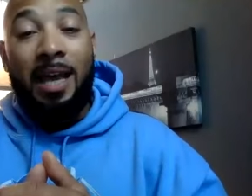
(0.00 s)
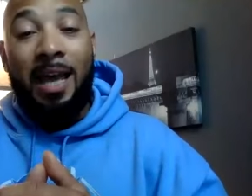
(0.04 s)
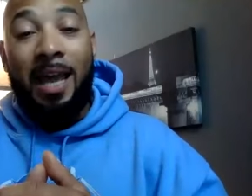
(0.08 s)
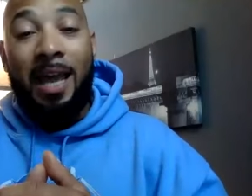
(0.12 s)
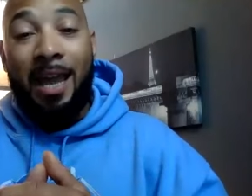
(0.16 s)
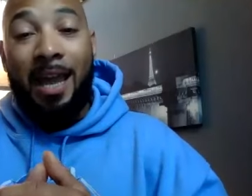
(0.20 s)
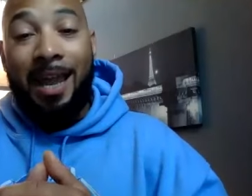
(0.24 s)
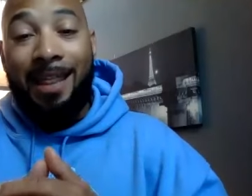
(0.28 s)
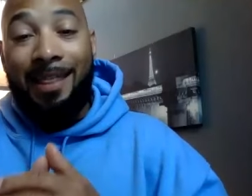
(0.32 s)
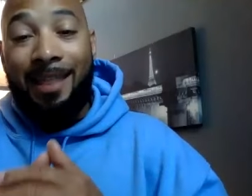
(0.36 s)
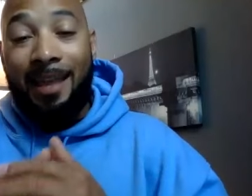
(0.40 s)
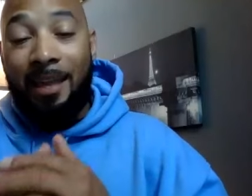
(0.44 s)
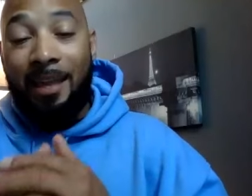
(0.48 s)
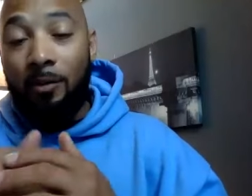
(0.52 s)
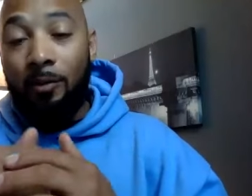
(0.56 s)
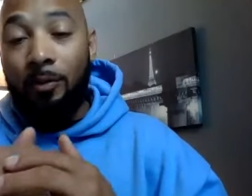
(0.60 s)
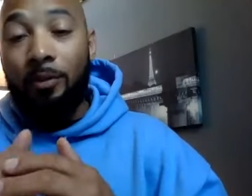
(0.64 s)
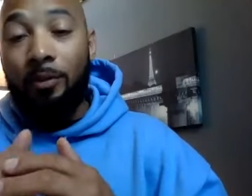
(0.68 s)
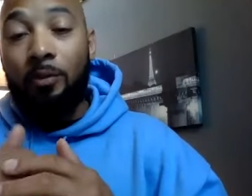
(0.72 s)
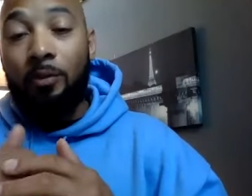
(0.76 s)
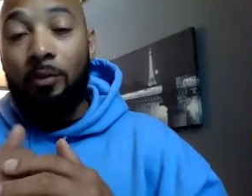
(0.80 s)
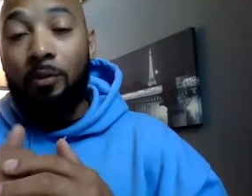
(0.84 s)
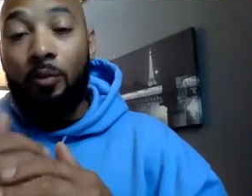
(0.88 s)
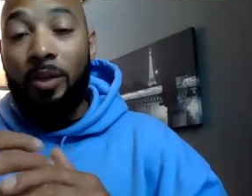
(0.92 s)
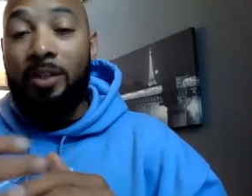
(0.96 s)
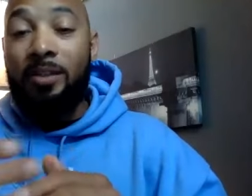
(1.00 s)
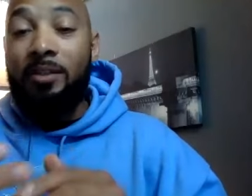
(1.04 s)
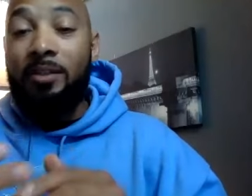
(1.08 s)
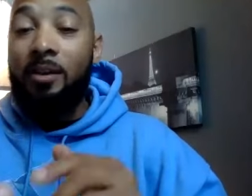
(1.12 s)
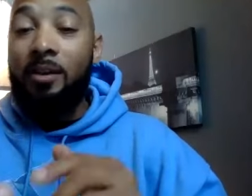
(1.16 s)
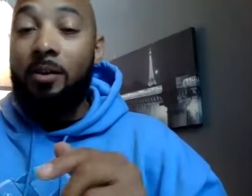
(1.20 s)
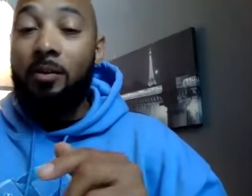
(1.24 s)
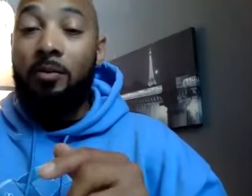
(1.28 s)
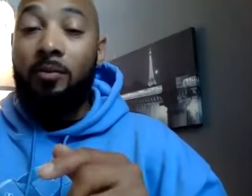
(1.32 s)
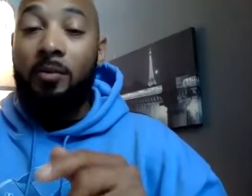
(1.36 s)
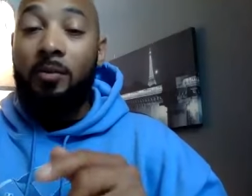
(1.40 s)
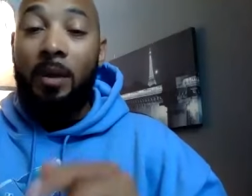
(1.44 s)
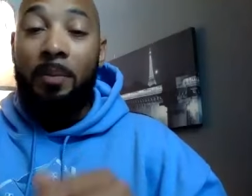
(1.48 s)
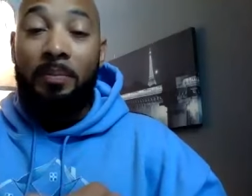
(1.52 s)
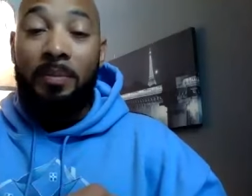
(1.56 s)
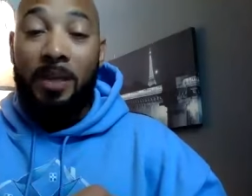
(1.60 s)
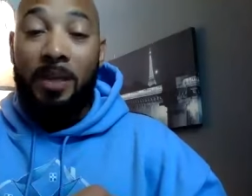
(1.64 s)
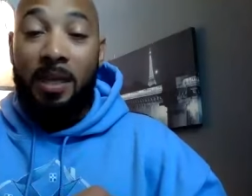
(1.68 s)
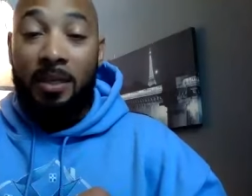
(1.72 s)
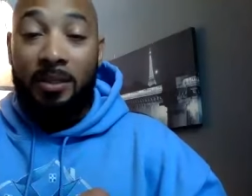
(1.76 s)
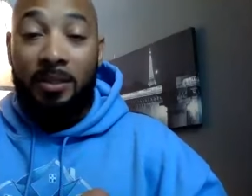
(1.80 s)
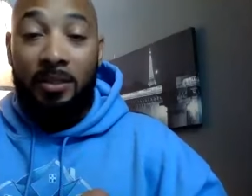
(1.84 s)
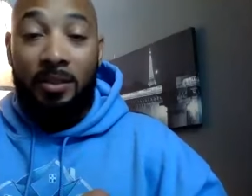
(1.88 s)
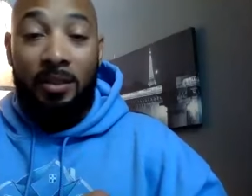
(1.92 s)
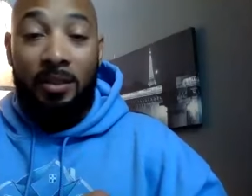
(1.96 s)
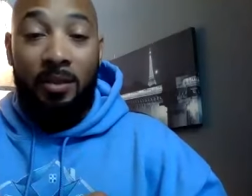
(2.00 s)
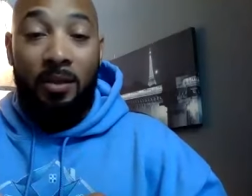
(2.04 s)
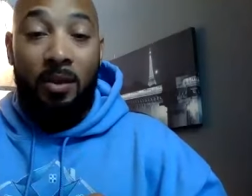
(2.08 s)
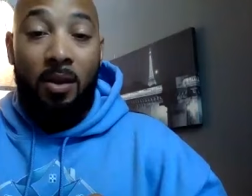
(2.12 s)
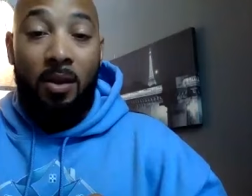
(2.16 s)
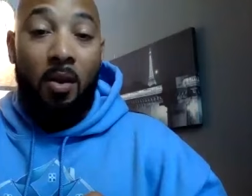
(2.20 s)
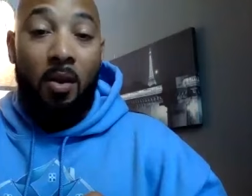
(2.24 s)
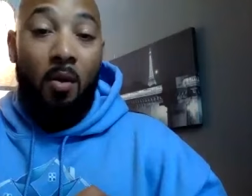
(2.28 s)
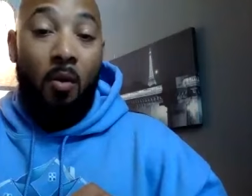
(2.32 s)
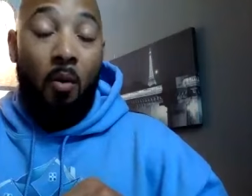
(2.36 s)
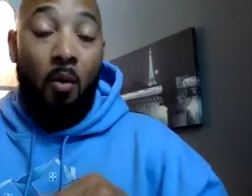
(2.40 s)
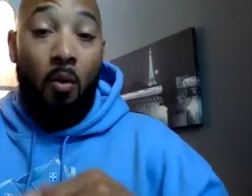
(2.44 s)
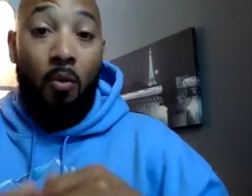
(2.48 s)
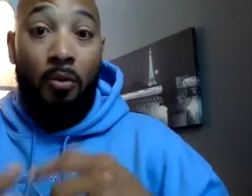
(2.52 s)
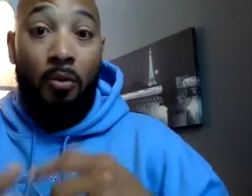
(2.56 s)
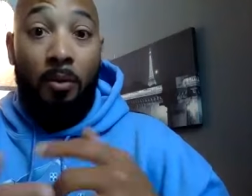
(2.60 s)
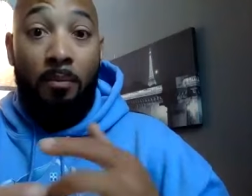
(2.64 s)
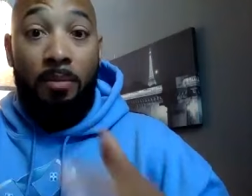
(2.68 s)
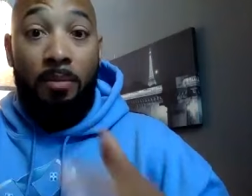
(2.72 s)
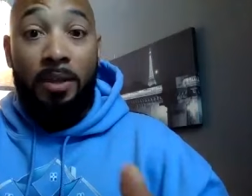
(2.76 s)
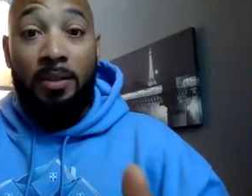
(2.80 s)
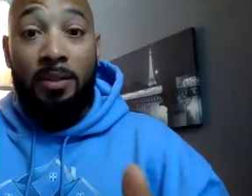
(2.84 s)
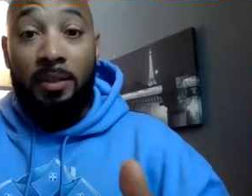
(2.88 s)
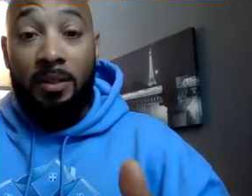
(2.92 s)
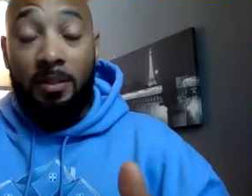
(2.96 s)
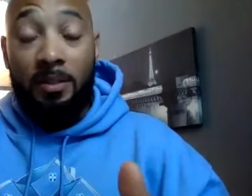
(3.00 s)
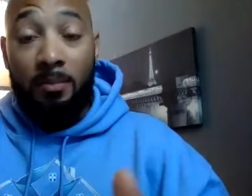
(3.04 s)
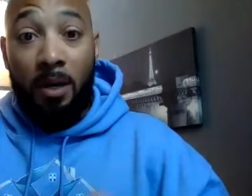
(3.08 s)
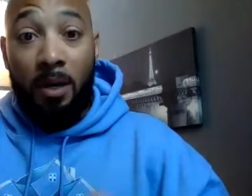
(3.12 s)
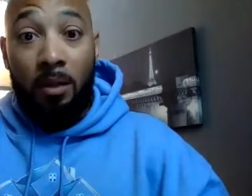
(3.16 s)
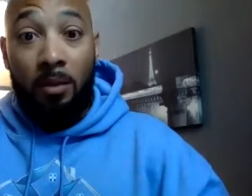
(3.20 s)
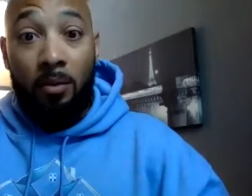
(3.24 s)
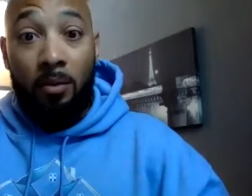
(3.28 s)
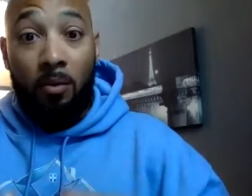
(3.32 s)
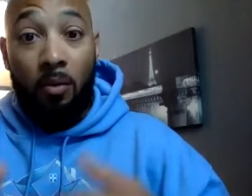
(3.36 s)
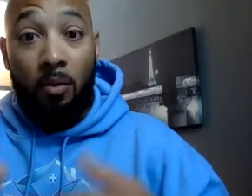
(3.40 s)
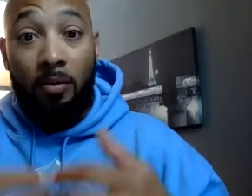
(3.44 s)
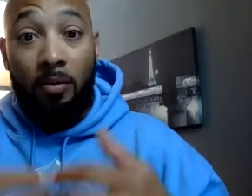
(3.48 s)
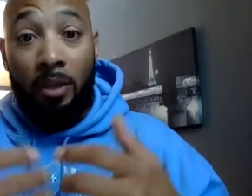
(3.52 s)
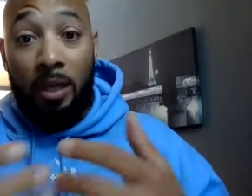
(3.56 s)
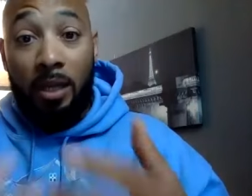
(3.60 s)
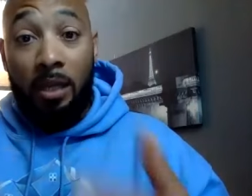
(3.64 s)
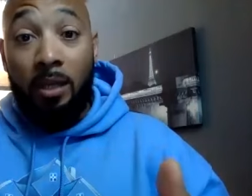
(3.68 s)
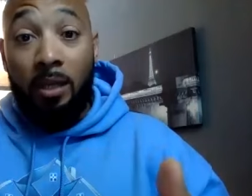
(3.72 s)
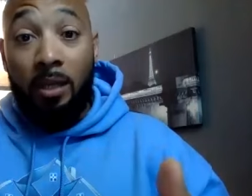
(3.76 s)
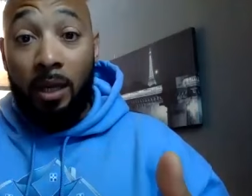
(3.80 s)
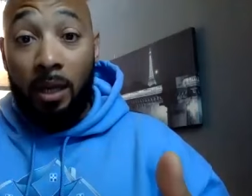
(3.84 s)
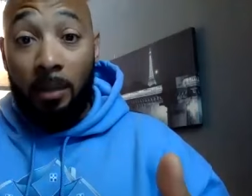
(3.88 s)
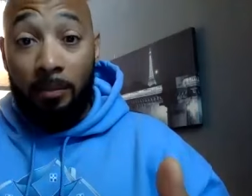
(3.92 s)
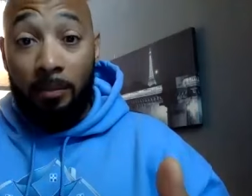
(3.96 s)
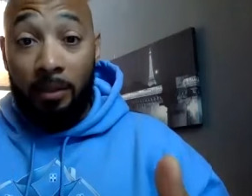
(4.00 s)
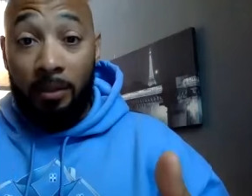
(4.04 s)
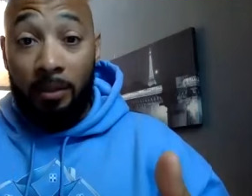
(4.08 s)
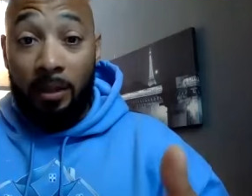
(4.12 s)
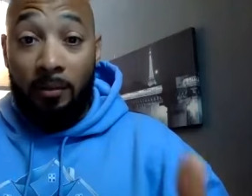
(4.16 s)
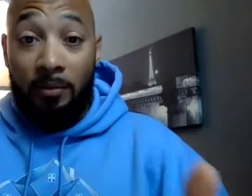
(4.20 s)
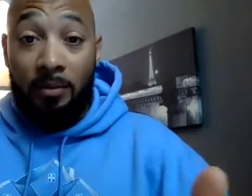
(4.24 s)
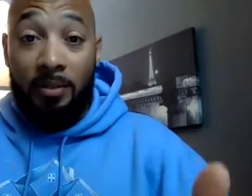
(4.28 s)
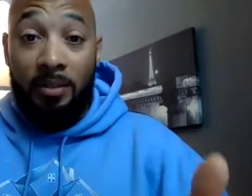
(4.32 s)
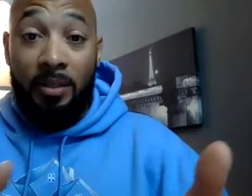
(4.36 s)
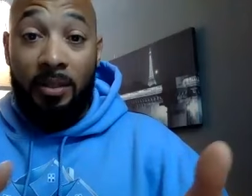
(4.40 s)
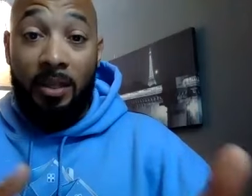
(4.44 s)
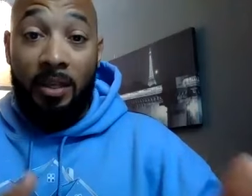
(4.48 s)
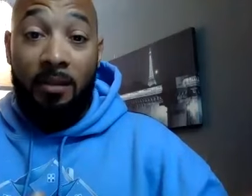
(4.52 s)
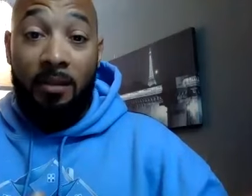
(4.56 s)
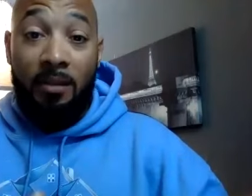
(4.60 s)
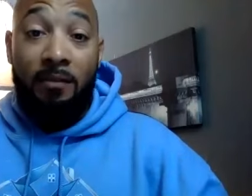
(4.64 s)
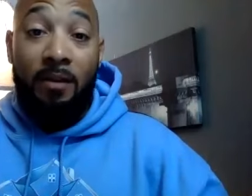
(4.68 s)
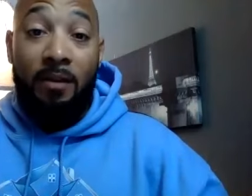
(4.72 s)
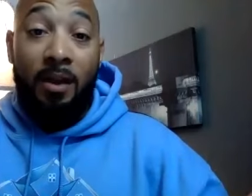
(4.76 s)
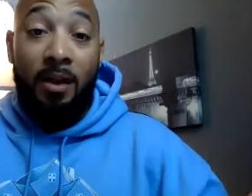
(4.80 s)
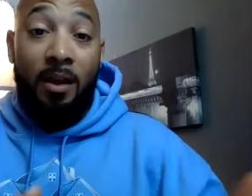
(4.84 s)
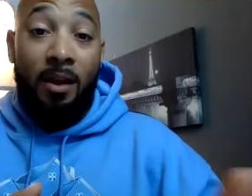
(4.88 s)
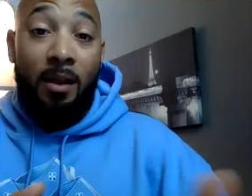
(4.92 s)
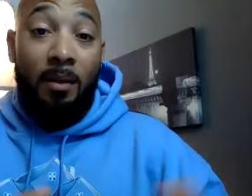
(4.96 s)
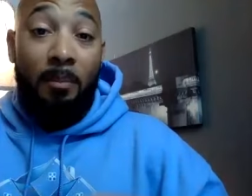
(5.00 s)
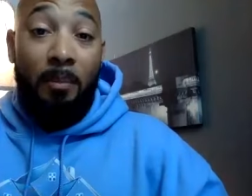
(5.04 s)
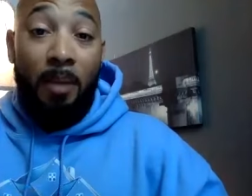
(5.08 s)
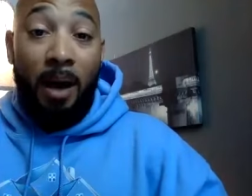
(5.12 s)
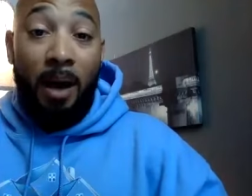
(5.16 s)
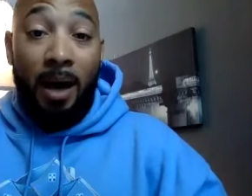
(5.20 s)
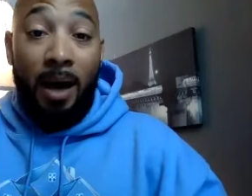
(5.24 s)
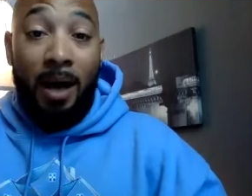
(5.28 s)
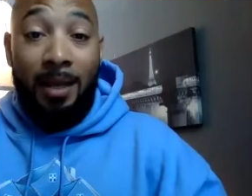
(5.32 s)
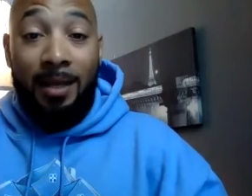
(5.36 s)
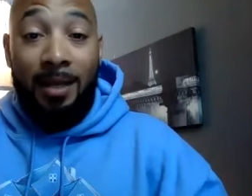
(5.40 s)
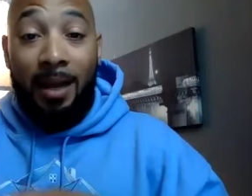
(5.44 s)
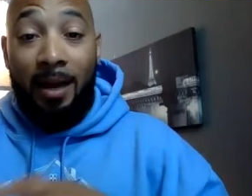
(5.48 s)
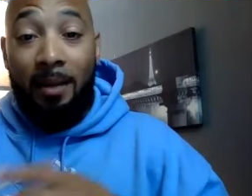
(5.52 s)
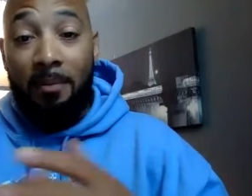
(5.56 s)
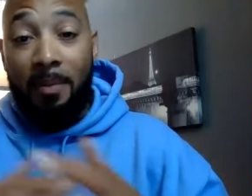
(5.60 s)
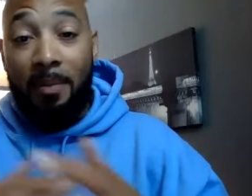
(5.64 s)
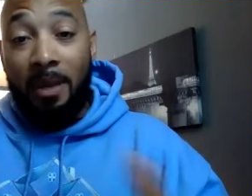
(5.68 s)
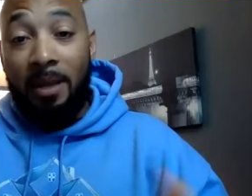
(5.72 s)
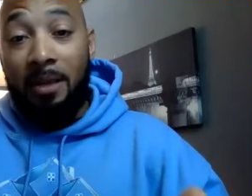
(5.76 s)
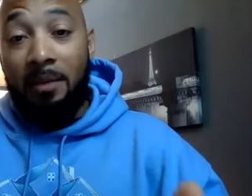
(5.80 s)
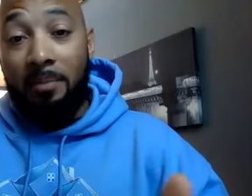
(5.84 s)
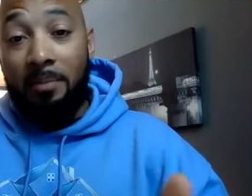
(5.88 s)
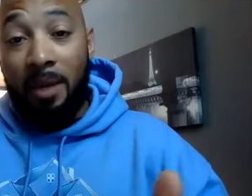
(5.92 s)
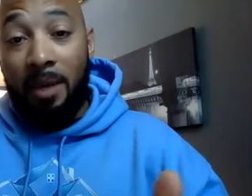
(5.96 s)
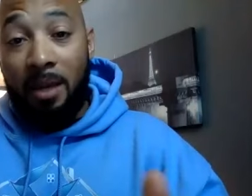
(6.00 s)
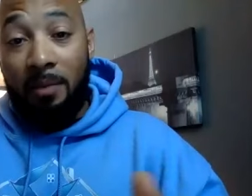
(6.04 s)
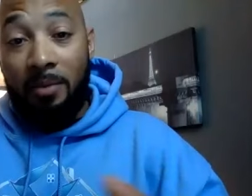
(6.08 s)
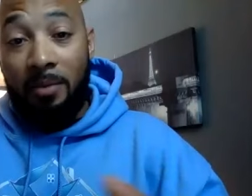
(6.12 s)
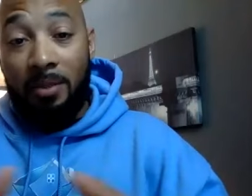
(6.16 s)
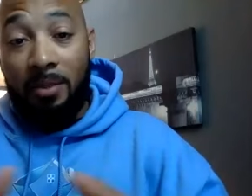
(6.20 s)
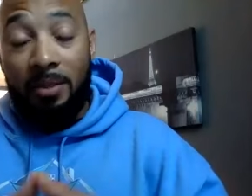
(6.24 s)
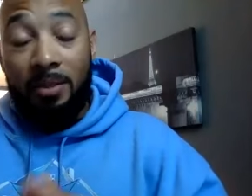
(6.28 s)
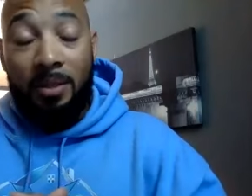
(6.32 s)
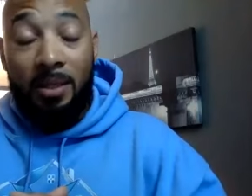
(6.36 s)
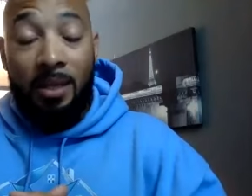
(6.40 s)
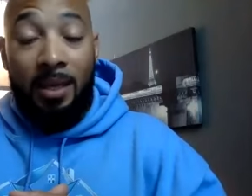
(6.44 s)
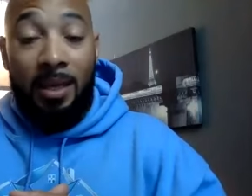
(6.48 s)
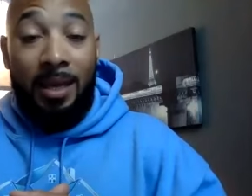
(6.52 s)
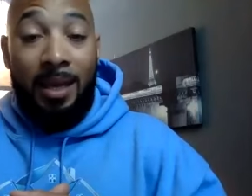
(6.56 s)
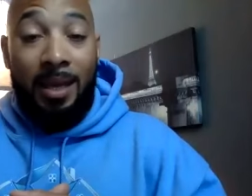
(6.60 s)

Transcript: and they don't want to risk their reputation or their business model or the income that they receive by not making payments.